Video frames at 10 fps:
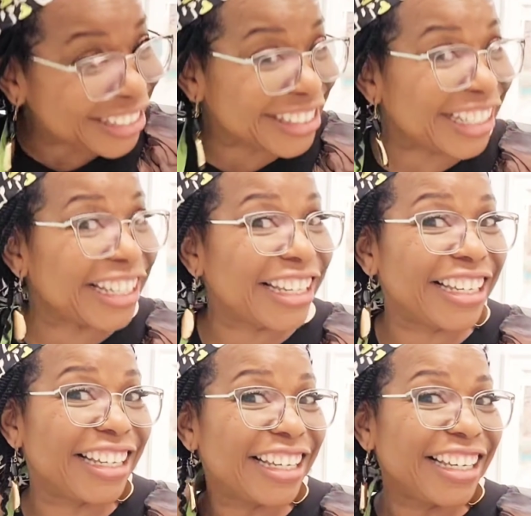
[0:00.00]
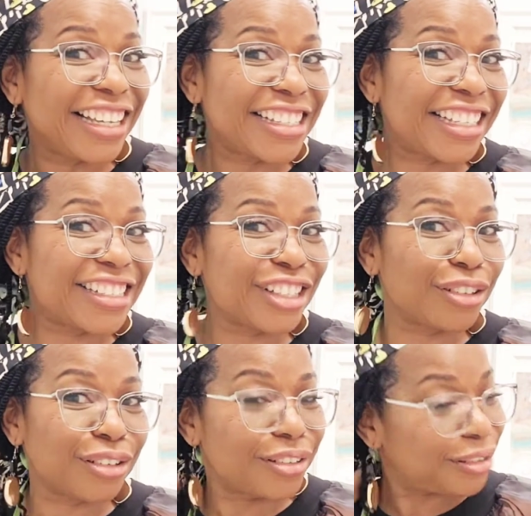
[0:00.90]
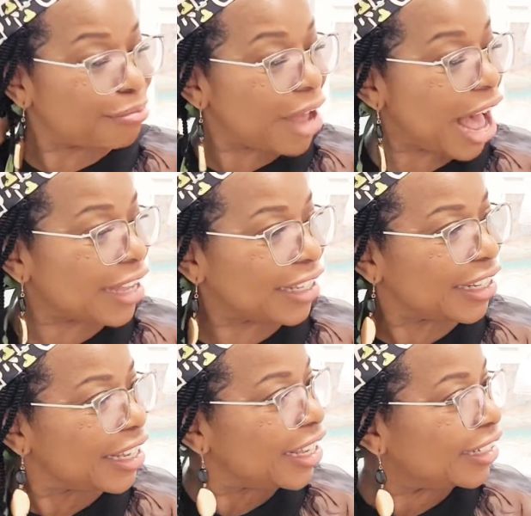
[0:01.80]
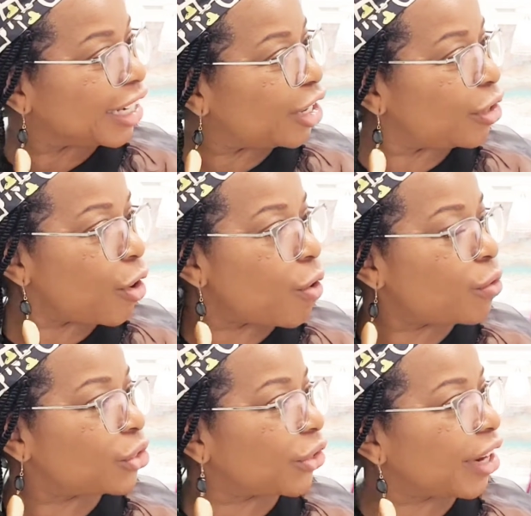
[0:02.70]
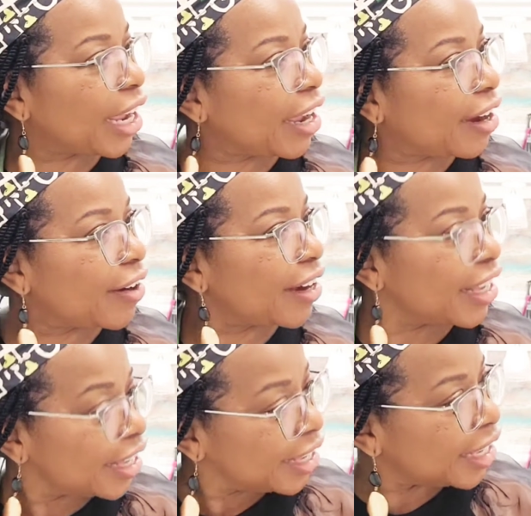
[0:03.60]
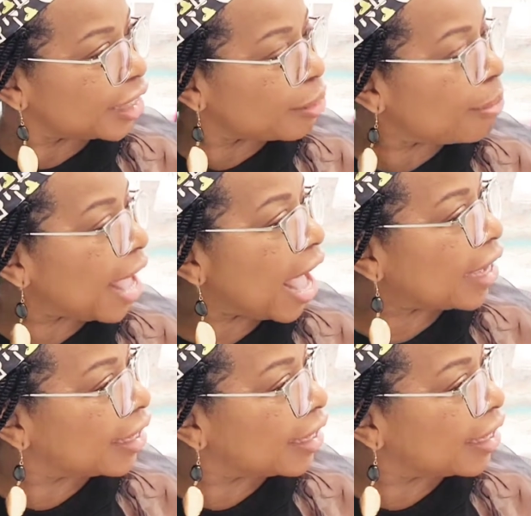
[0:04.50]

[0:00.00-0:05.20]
see this little pocket that it holds your hair in the back.